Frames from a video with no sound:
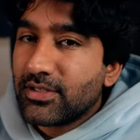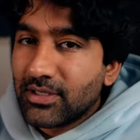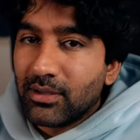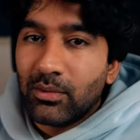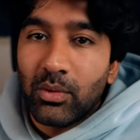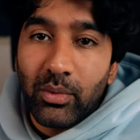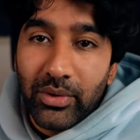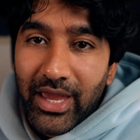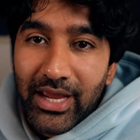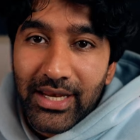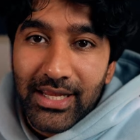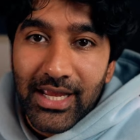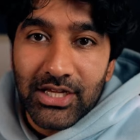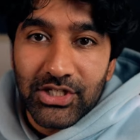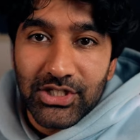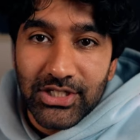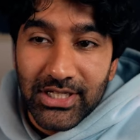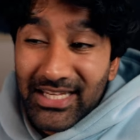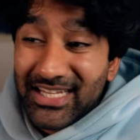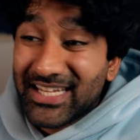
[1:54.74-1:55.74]
someone with
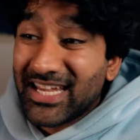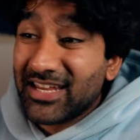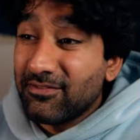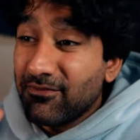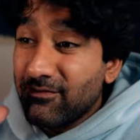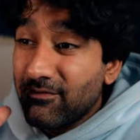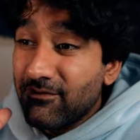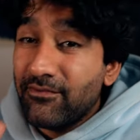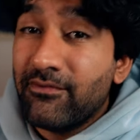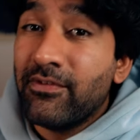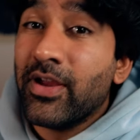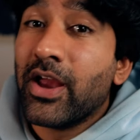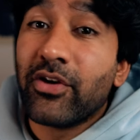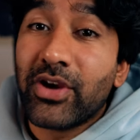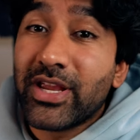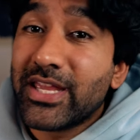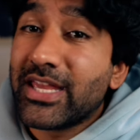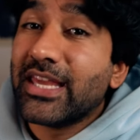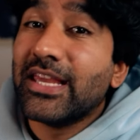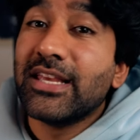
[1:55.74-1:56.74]
ADHD can
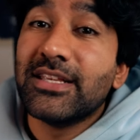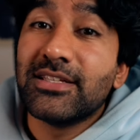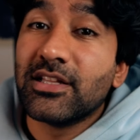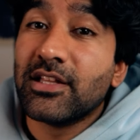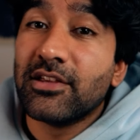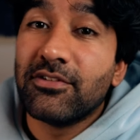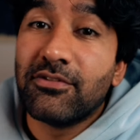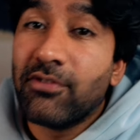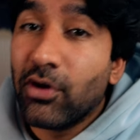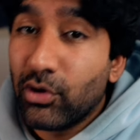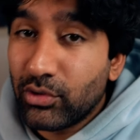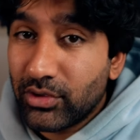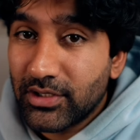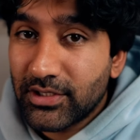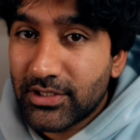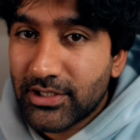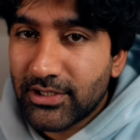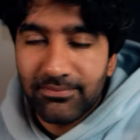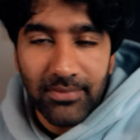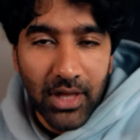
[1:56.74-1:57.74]
very easily
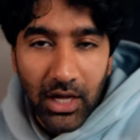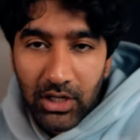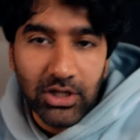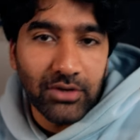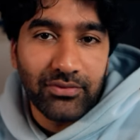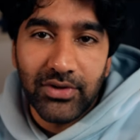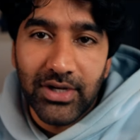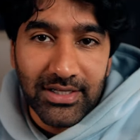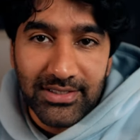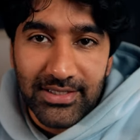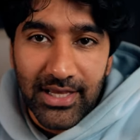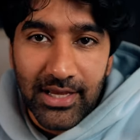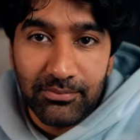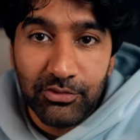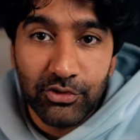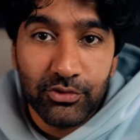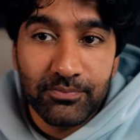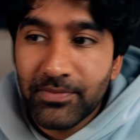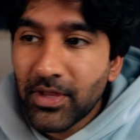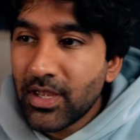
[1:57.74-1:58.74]
focus. I'll give you an
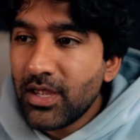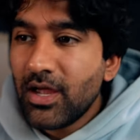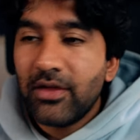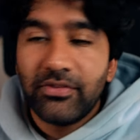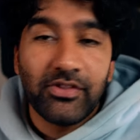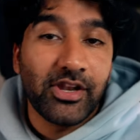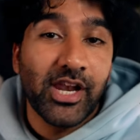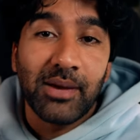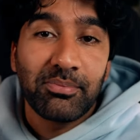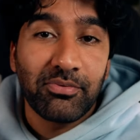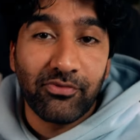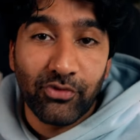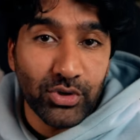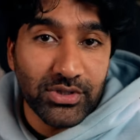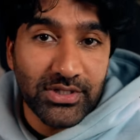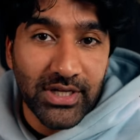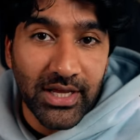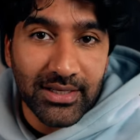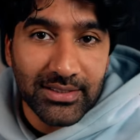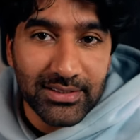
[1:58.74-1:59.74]
example. The night before
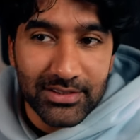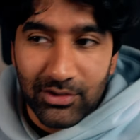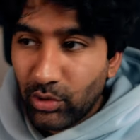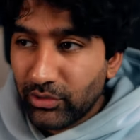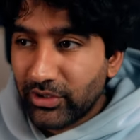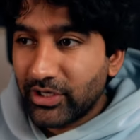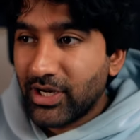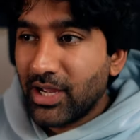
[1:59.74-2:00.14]
a test or